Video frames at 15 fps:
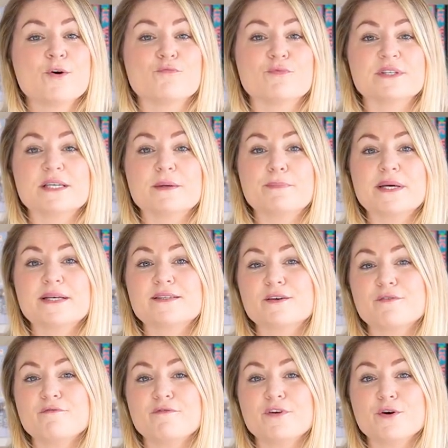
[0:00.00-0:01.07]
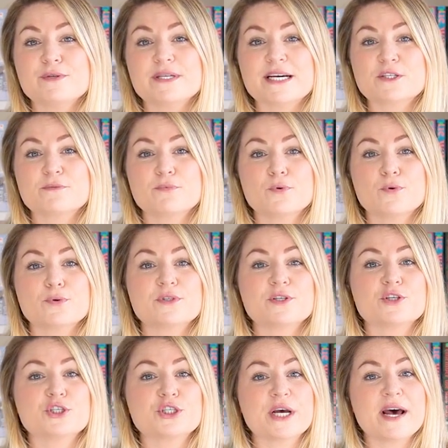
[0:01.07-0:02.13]
Recipients can view dashboards,
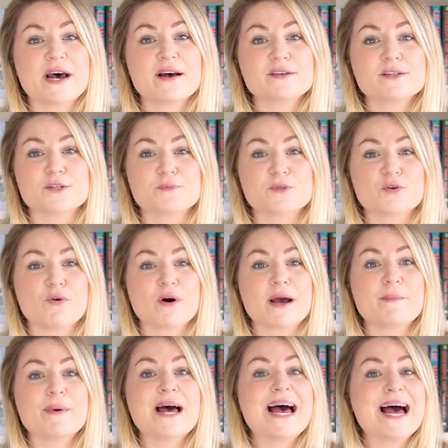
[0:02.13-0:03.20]
share, subscribe,